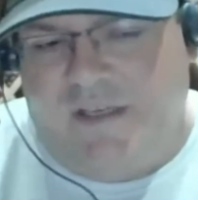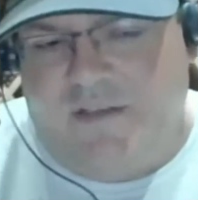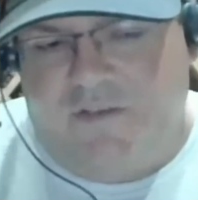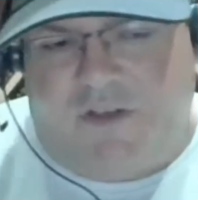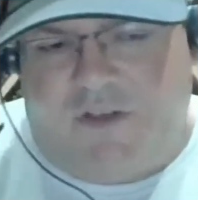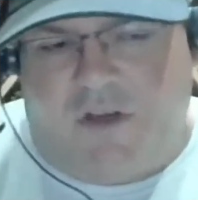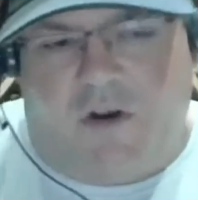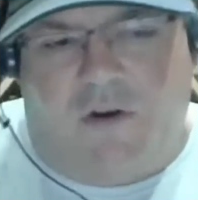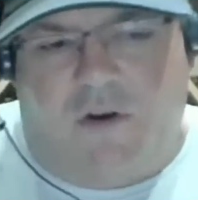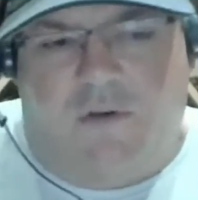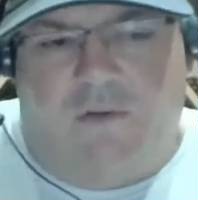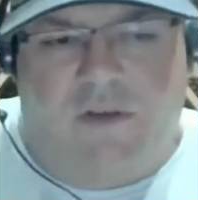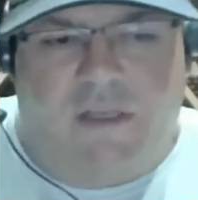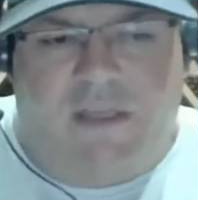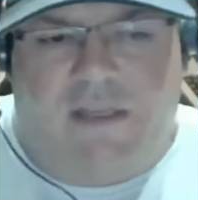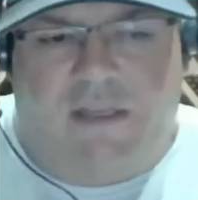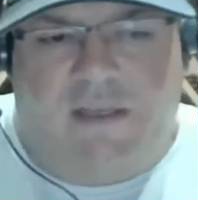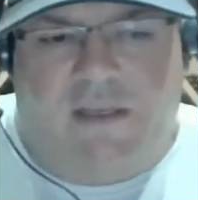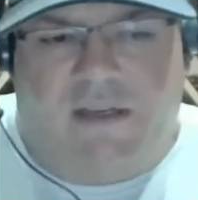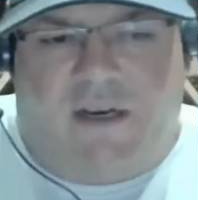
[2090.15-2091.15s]
So,
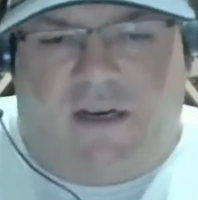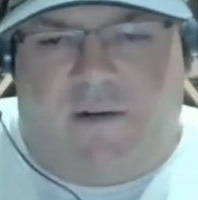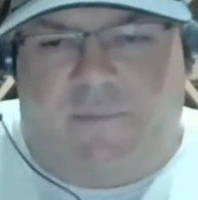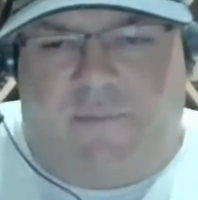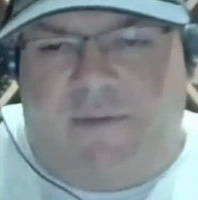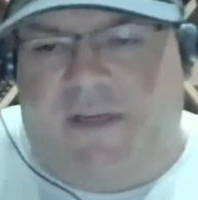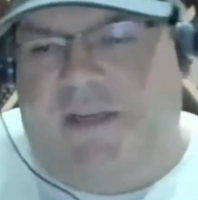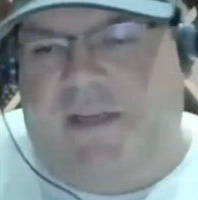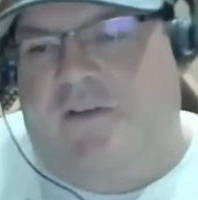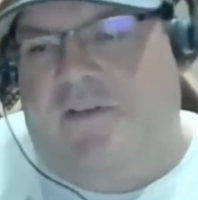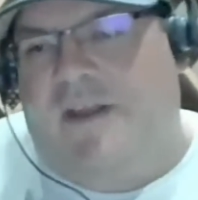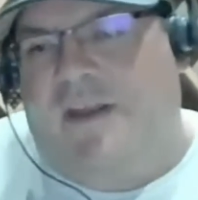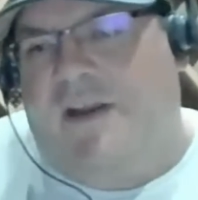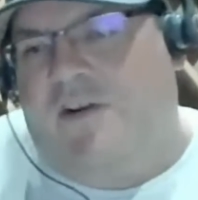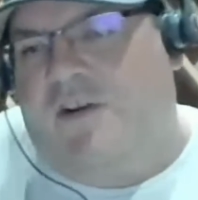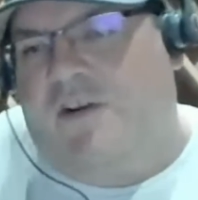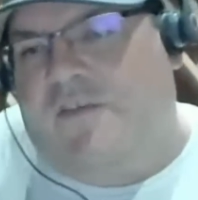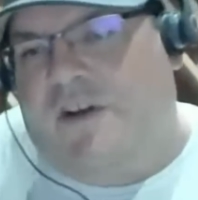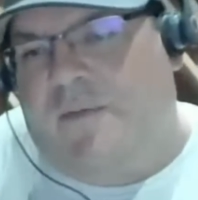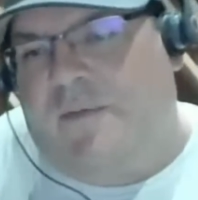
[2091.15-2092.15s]
um, you know, they
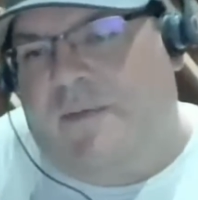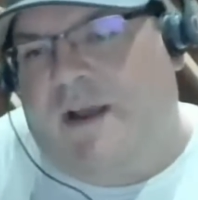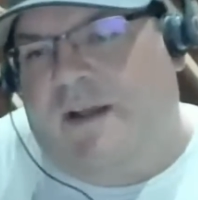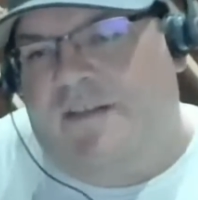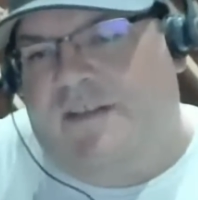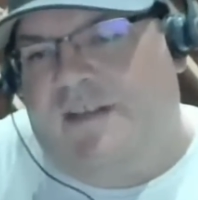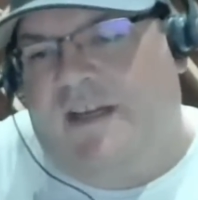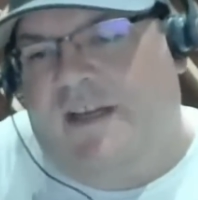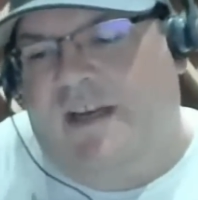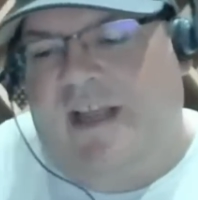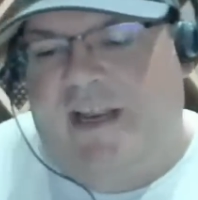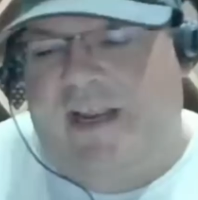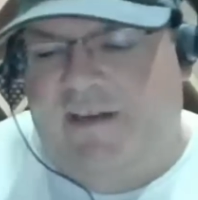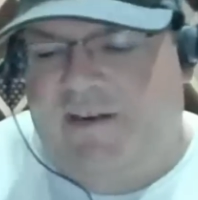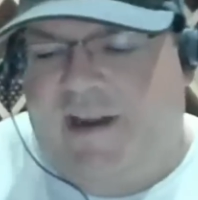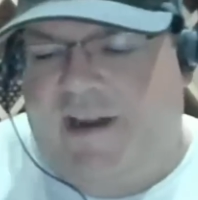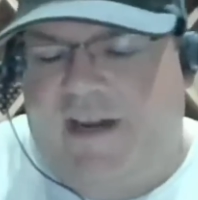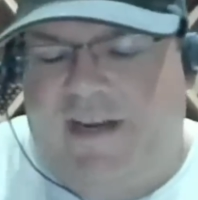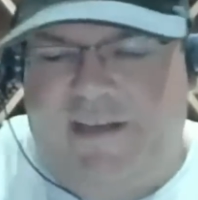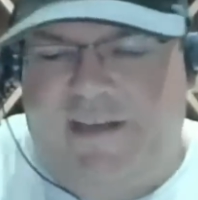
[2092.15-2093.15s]
could have come out and said, "Hey, in
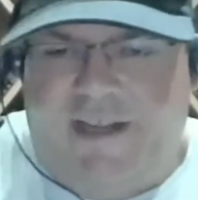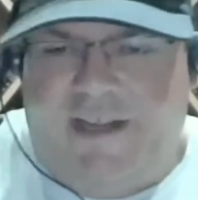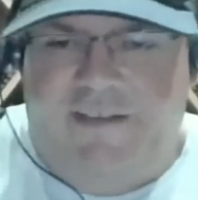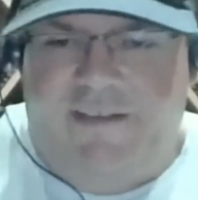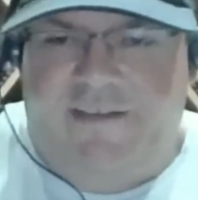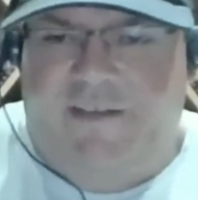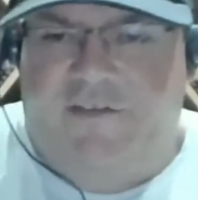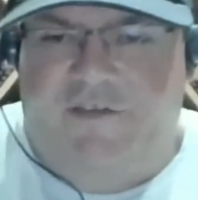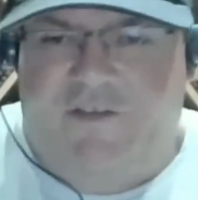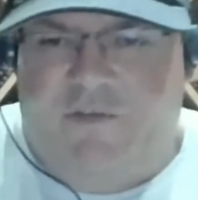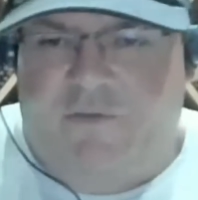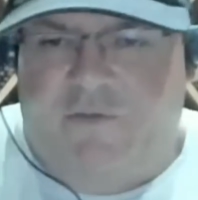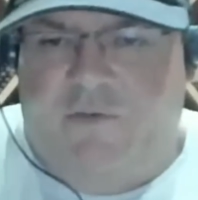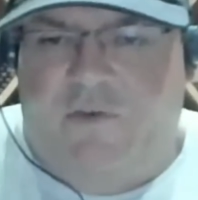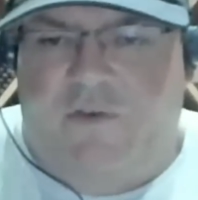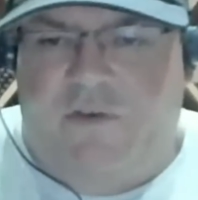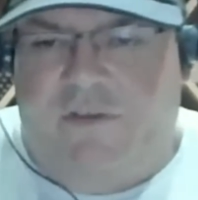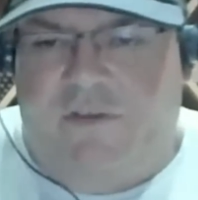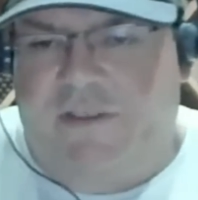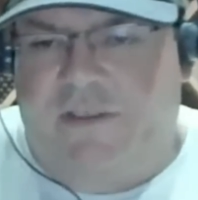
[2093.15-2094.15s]
90 days, here's the
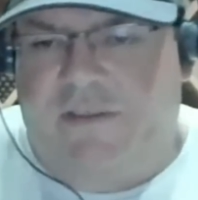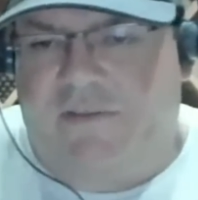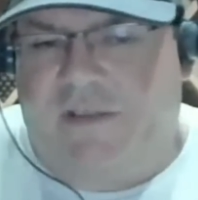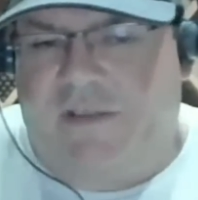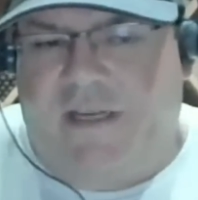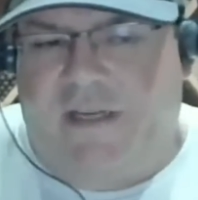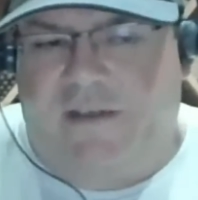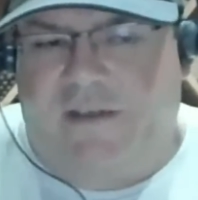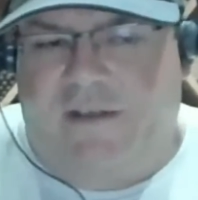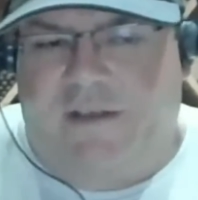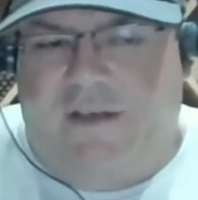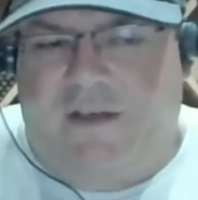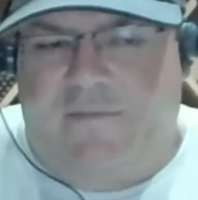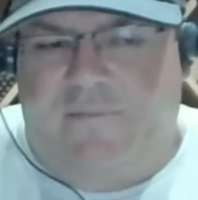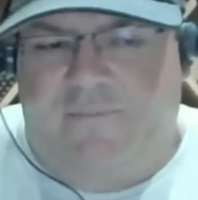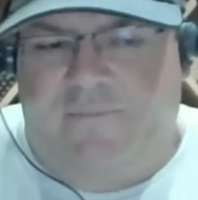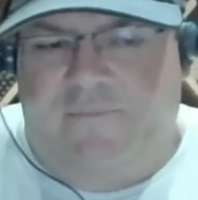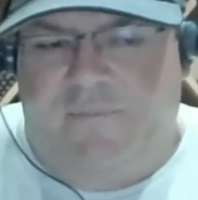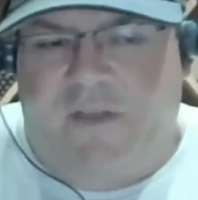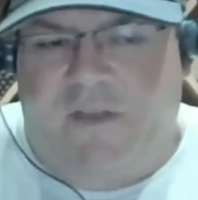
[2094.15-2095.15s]
rule," and and uh,
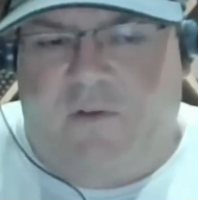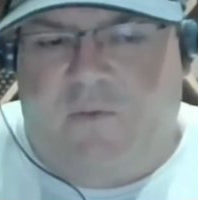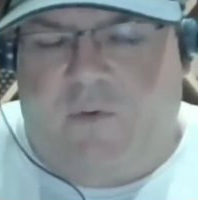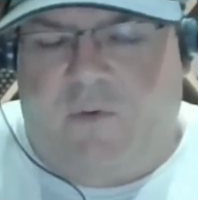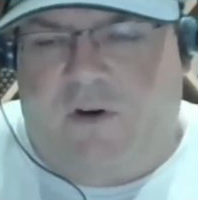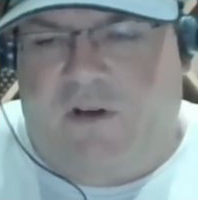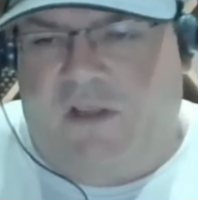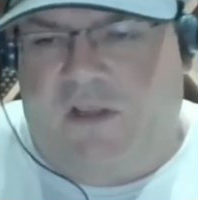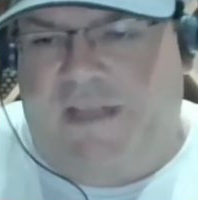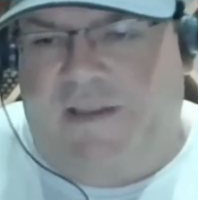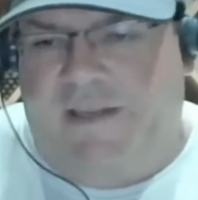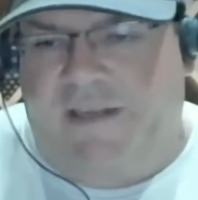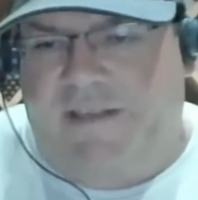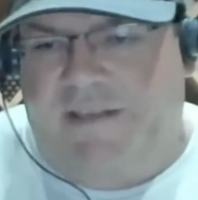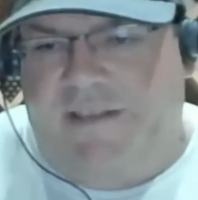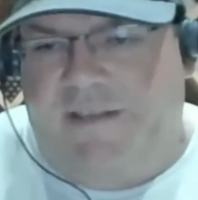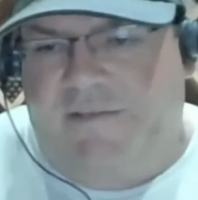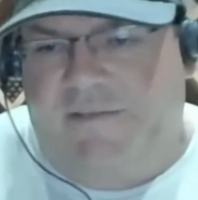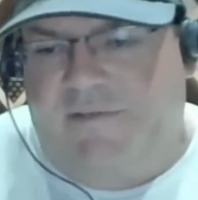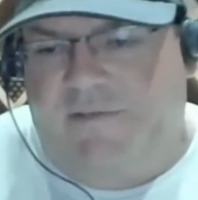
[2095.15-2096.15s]
we're glad they
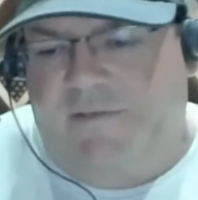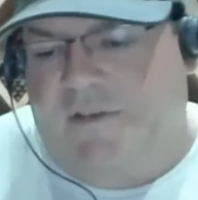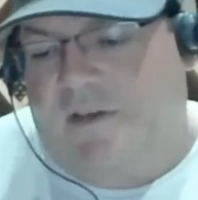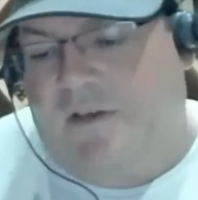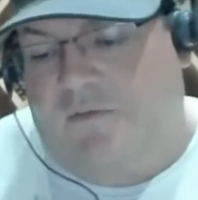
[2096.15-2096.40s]
didn't